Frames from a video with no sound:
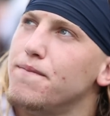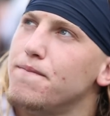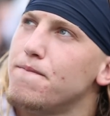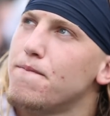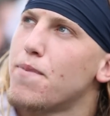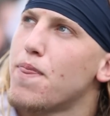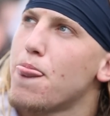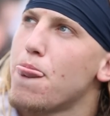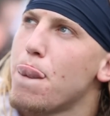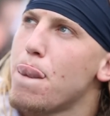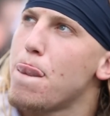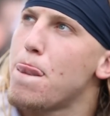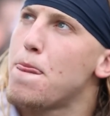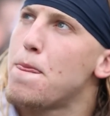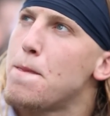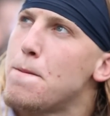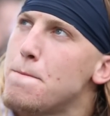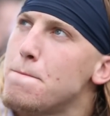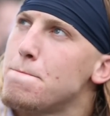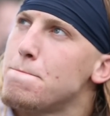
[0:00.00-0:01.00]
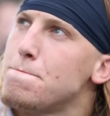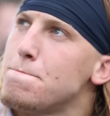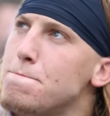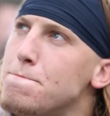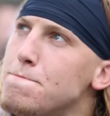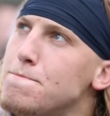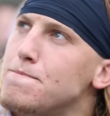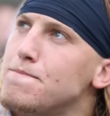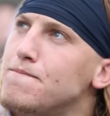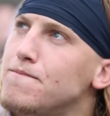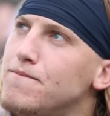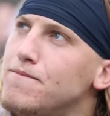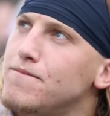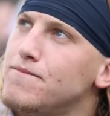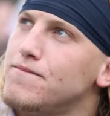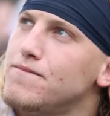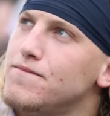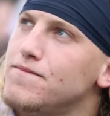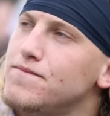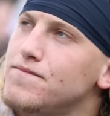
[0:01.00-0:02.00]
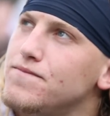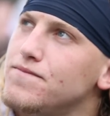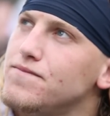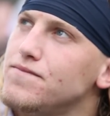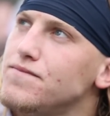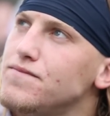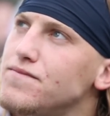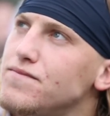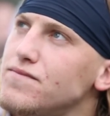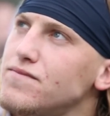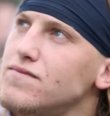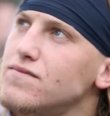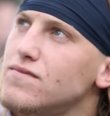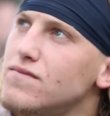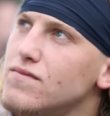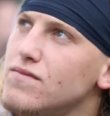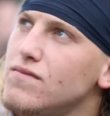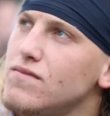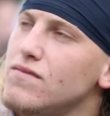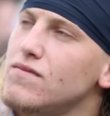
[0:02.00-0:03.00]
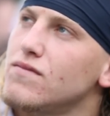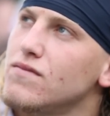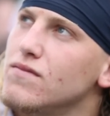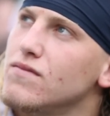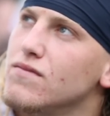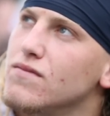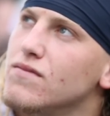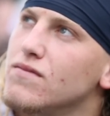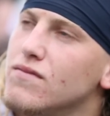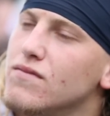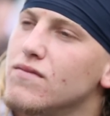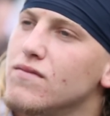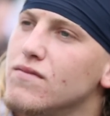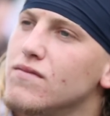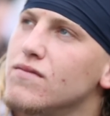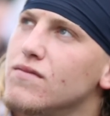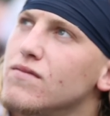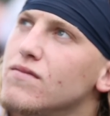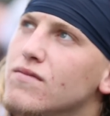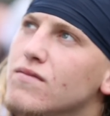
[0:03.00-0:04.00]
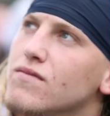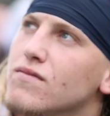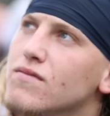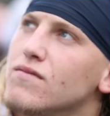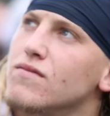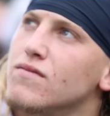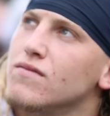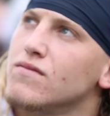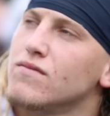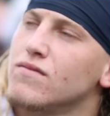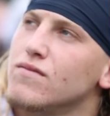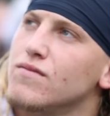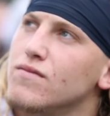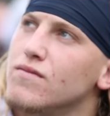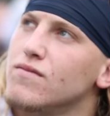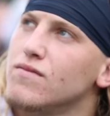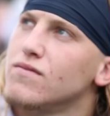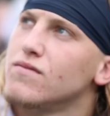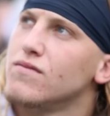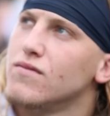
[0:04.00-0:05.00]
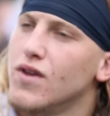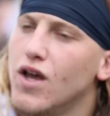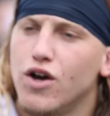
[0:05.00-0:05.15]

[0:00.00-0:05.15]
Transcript: Does that help confidence knowing that, hey, this guy won a national championship running this exact same scheme?